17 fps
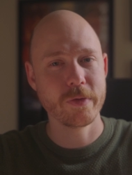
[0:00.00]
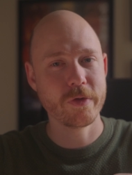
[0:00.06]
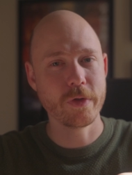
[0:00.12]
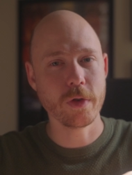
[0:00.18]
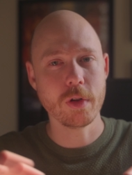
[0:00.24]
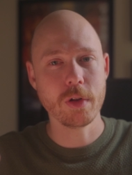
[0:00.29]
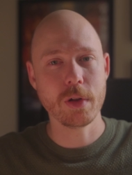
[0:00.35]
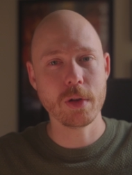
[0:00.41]

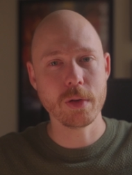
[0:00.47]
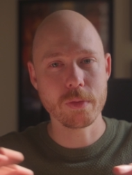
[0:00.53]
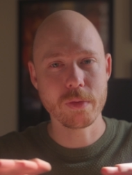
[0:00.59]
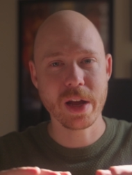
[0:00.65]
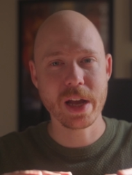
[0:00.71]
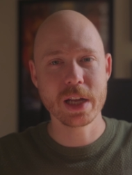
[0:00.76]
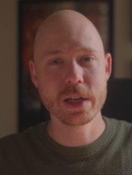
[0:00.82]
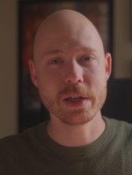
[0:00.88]
full
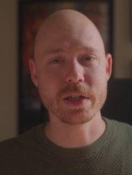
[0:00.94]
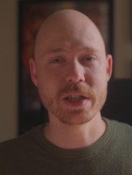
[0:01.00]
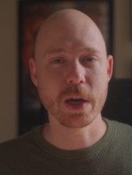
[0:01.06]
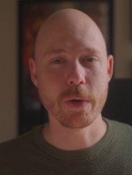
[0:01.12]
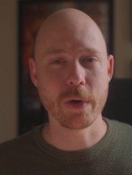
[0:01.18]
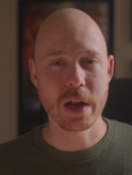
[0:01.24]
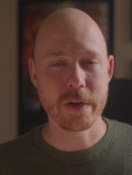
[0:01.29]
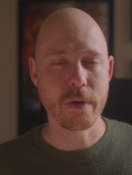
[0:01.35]
reign to
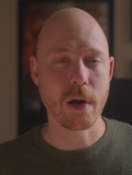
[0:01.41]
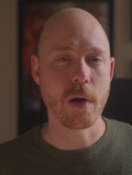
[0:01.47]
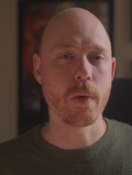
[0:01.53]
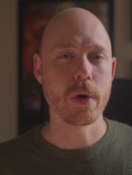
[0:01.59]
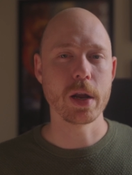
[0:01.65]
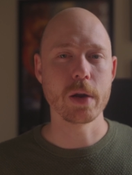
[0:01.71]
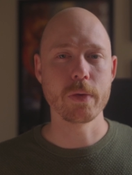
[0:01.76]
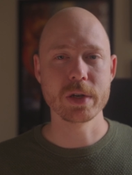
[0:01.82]
say whatever I
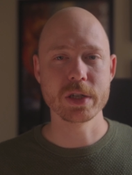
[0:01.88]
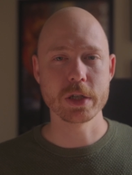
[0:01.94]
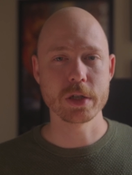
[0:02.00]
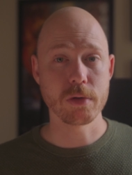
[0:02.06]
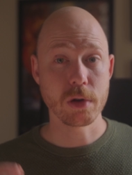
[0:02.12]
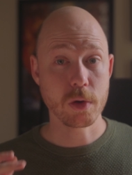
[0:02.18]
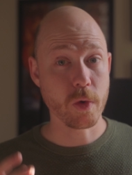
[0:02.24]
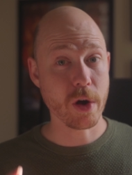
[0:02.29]
wanted, which
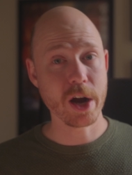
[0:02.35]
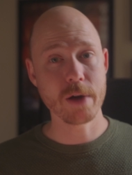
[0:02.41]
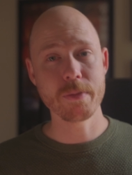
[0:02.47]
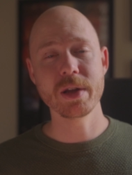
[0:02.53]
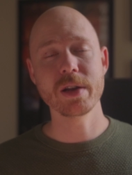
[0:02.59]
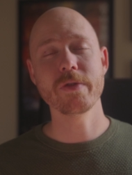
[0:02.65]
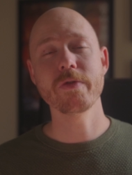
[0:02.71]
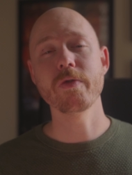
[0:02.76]
is a
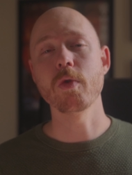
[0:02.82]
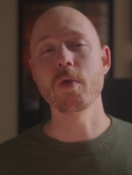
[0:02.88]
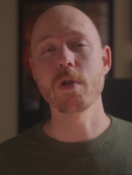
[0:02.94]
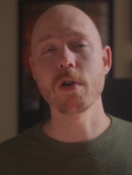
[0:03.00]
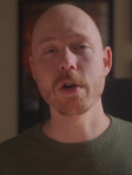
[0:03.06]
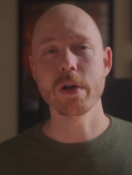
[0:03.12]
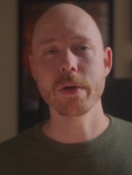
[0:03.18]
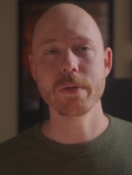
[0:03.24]
requirement
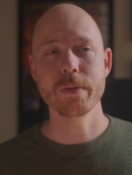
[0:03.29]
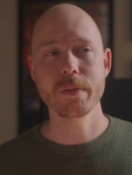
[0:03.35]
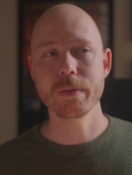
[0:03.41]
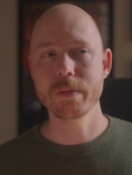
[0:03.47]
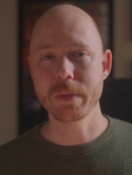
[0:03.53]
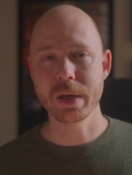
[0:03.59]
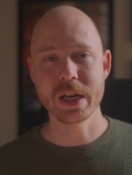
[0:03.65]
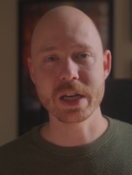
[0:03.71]
for
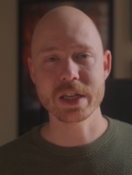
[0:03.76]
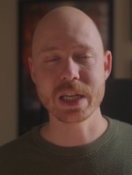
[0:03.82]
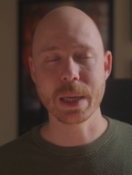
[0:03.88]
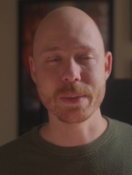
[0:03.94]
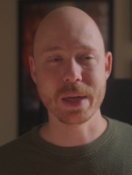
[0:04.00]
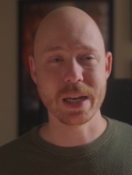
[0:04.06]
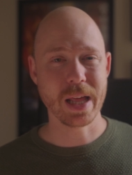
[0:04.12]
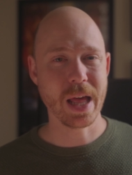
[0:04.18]
me
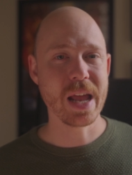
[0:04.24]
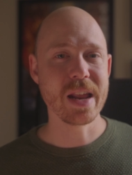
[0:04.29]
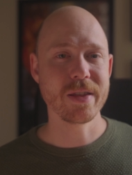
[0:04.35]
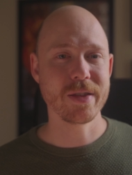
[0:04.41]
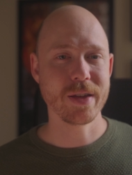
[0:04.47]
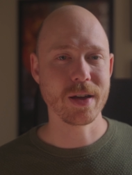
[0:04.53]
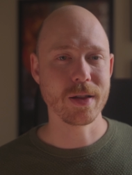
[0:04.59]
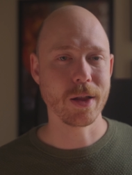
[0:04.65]
accepting
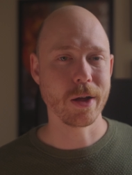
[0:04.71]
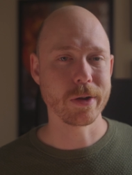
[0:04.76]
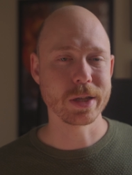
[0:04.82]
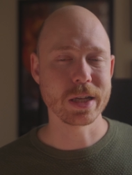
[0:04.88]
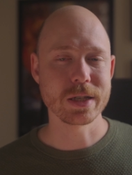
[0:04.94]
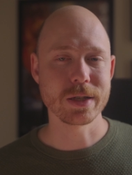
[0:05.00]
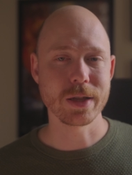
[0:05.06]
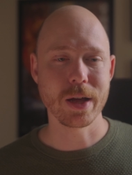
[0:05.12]
anything
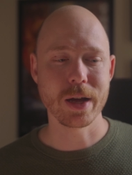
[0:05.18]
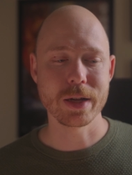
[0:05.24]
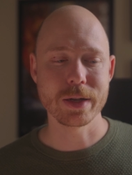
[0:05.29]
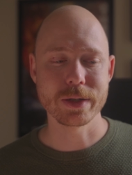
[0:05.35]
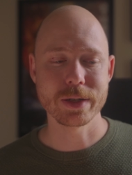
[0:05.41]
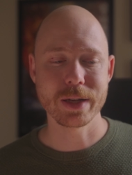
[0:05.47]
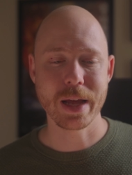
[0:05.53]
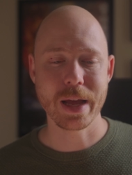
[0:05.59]
along these
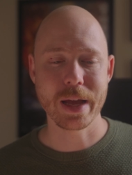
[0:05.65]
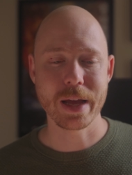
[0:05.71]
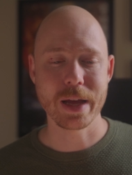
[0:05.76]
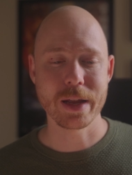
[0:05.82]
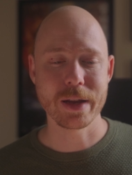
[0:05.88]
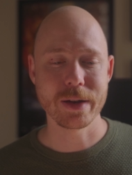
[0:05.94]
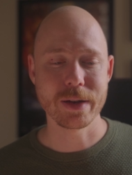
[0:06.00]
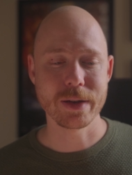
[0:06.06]
lines.
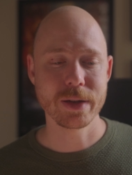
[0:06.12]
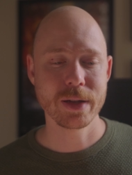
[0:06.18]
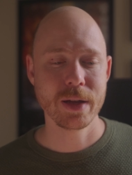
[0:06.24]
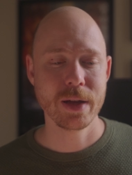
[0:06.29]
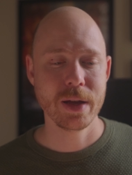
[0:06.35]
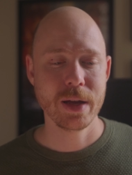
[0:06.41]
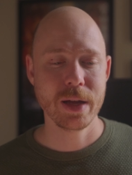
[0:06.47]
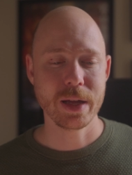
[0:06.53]
And
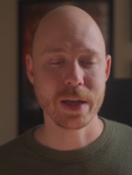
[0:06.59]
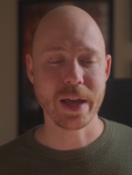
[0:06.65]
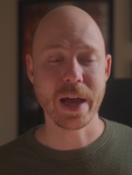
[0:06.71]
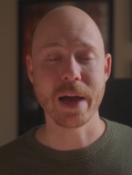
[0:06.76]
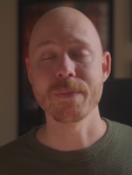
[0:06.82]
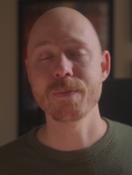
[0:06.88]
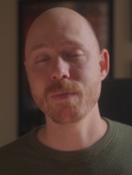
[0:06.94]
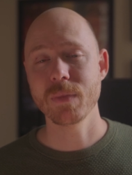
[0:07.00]

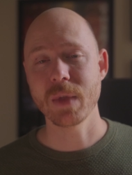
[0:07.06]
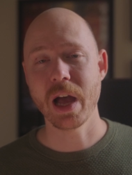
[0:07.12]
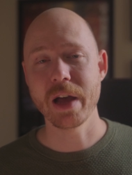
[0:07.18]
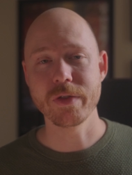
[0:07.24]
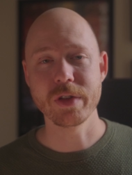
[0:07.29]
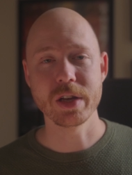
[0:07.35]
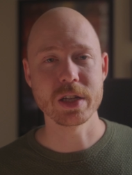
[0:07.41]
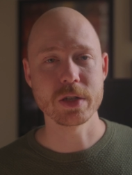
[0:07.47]
yeah,
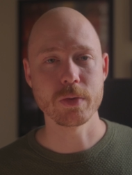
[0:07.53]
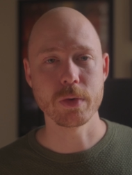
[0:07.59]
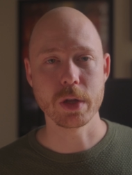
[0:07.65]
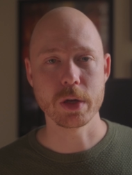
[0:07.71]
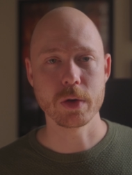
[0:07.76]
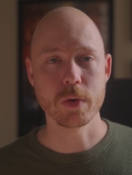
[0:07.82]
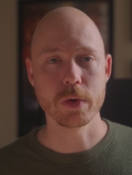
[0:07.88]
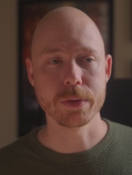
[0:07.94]
I think it's
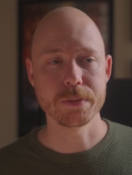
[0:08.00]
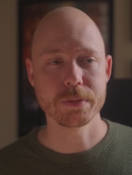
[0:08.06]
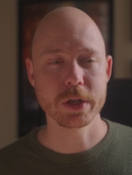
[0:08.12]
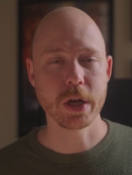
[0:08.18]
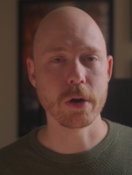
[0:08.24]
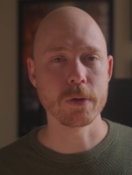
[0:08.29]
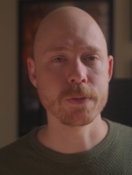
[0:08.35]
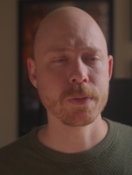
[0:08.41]
really cool.
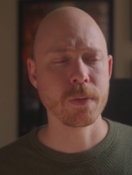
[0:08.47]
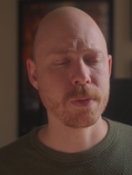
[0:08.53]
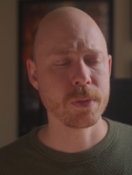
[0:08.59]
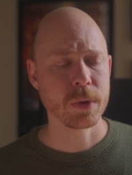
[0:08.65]
So